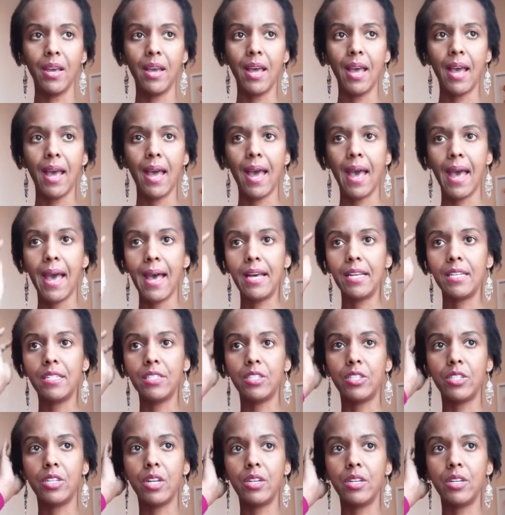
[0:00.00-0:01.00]

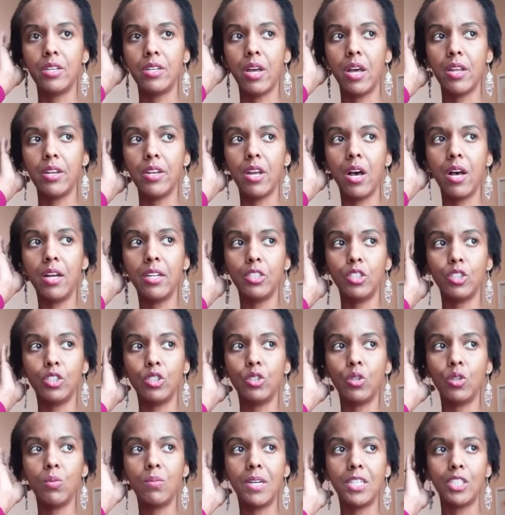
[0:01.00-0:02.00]
And not
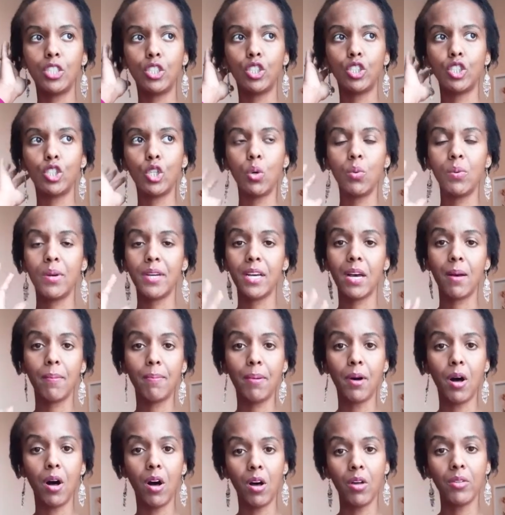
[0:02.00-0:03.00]
so much showing
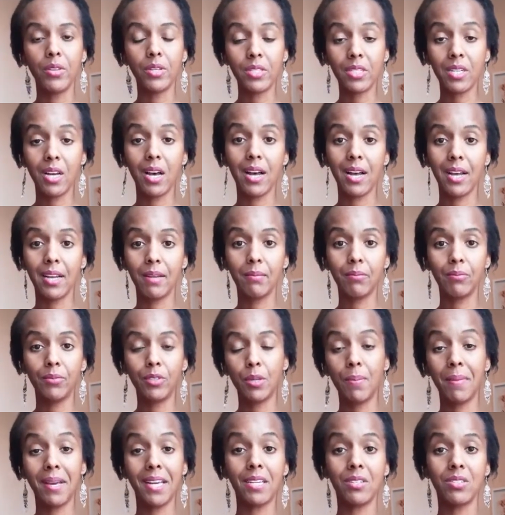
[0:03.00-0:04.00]
up all the time
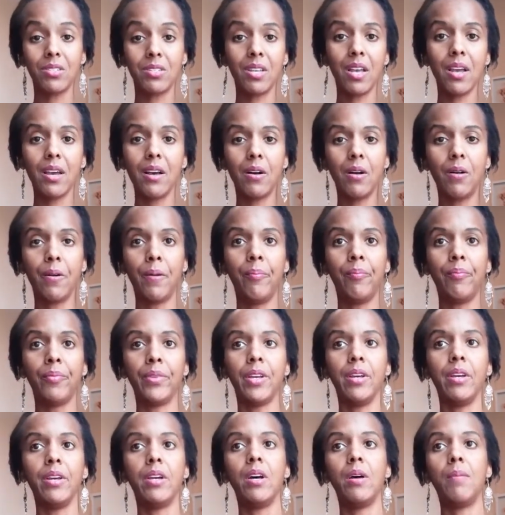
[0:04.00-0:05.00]
to make a sale,
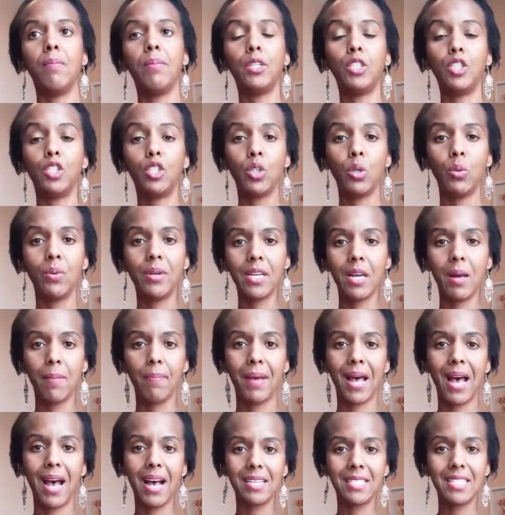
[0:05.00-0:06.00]
but showing up
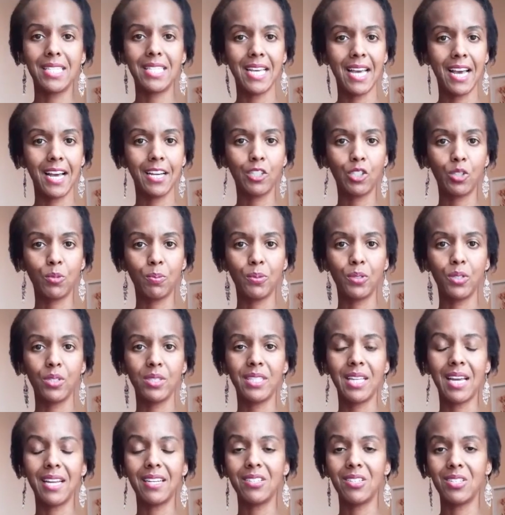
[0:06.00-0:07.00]
as the expert
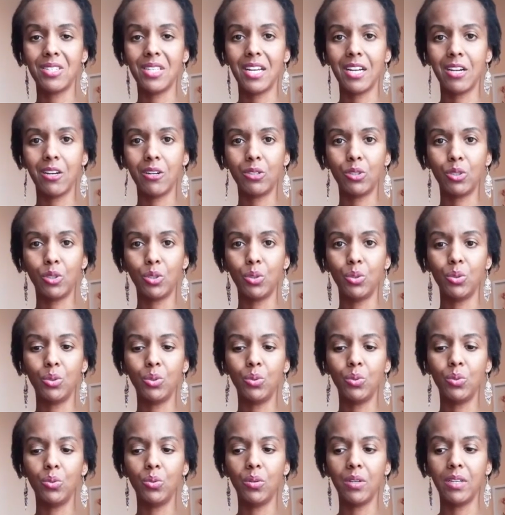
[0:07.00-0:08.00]
that is there
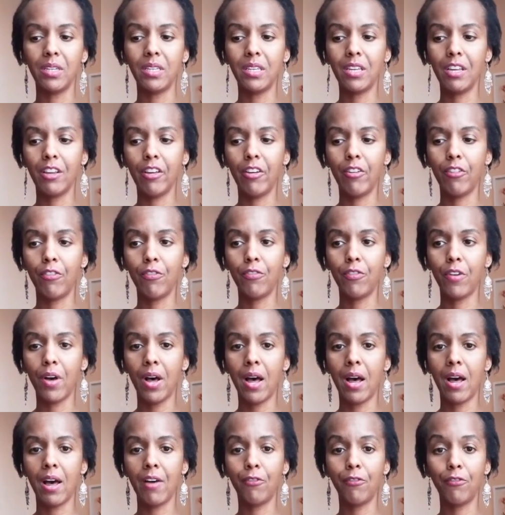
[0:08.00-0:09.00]
to give
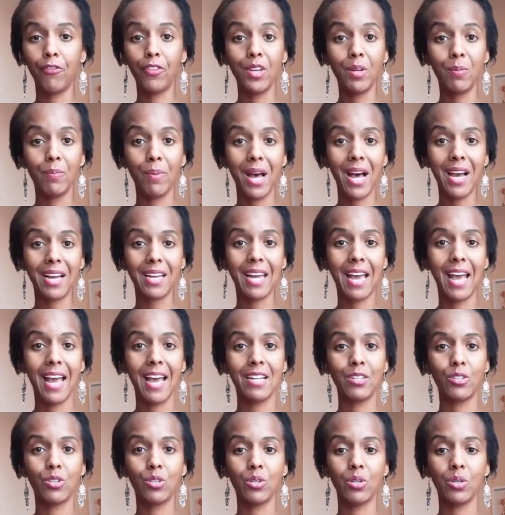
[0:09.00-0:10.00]
feedback,
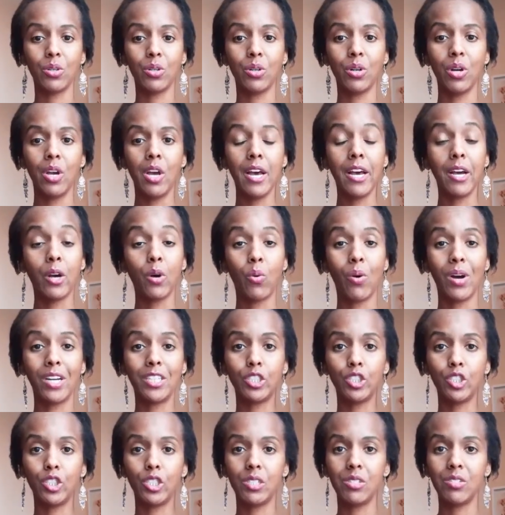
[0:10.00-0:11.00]
answer
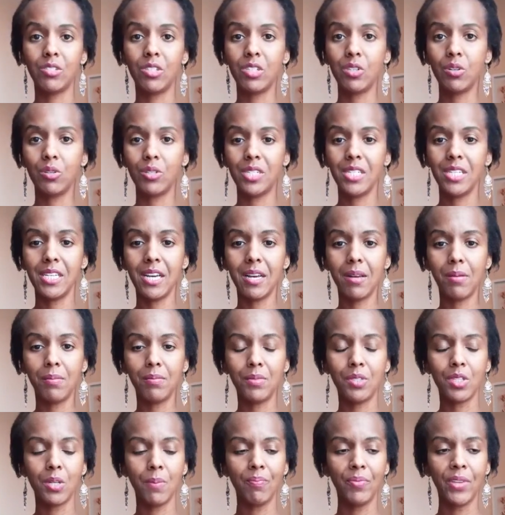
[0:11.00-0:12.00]
questions in your
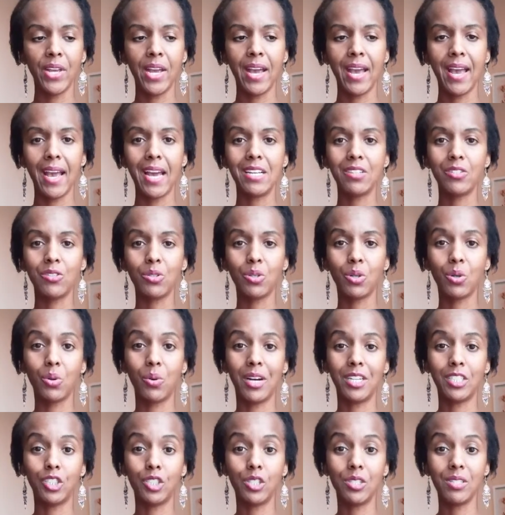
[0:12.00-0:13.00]
DMs, answer
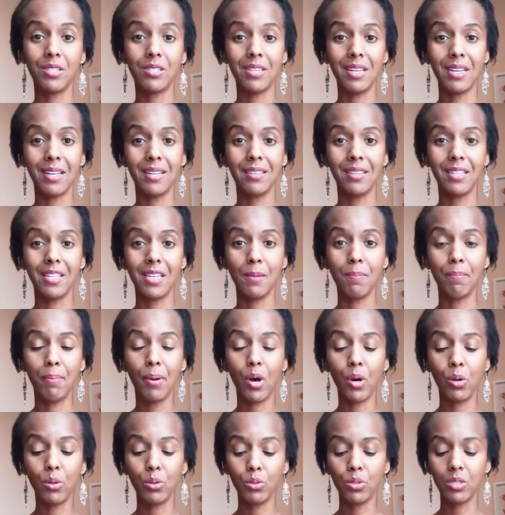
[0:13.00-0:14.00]
questions in the
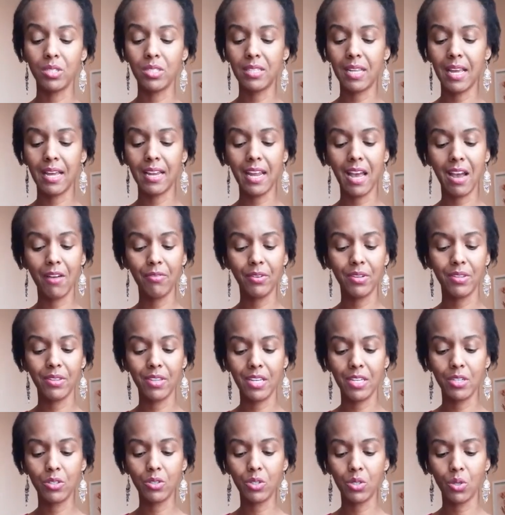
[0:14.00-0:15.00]
posts and
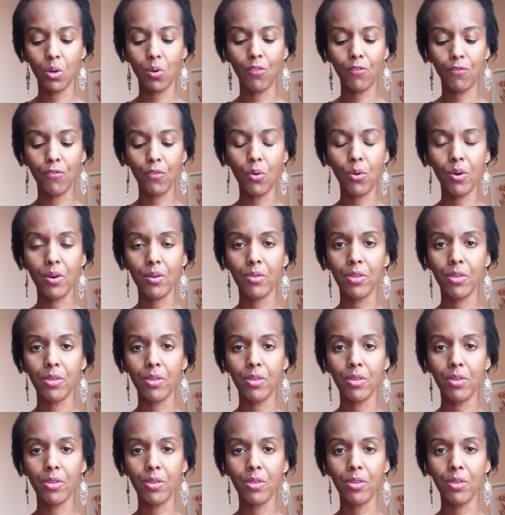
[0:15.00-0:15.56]
everything and so forth.